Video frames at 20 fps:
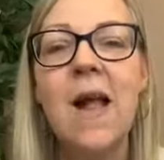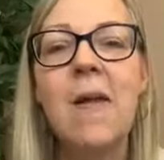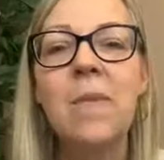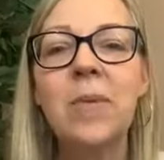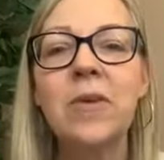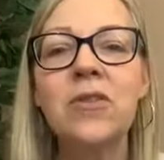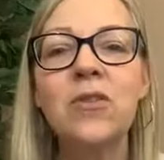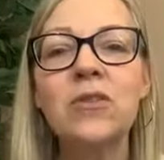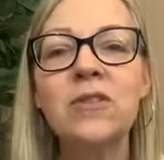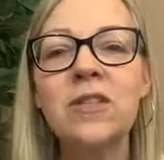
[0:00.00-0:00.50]

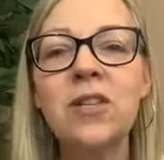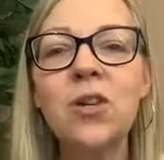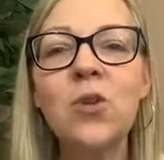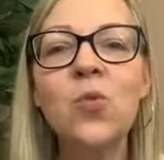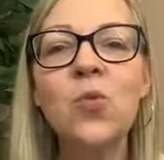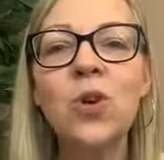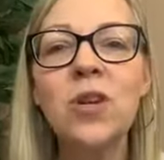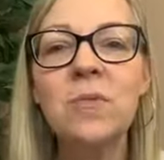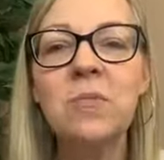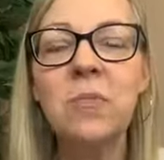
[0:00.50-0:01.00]
But those little
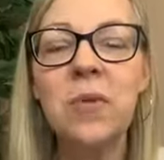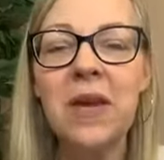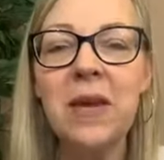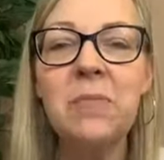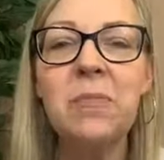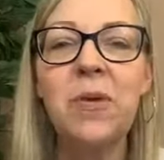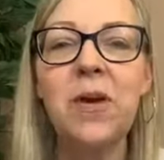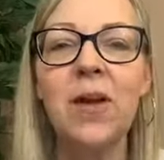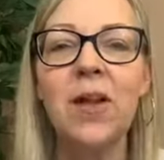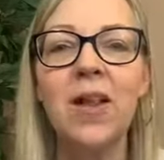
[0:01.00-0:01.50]
wooden
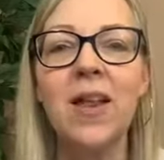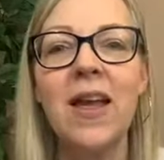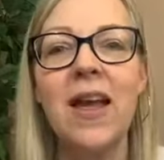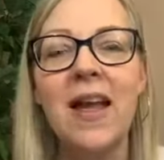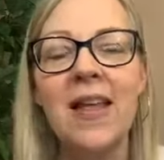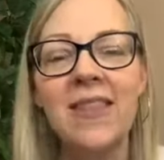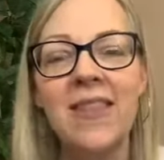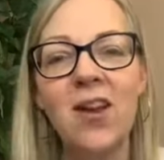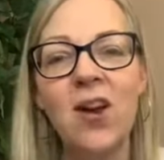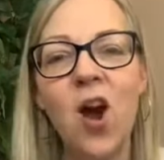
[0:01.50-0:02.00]
people,
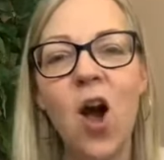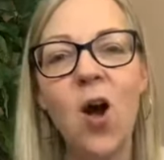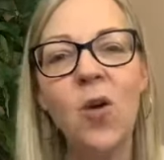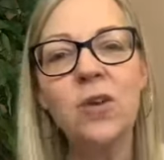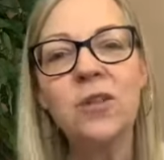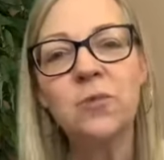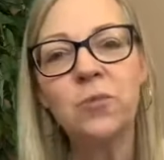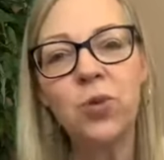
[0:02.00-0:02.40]
they're always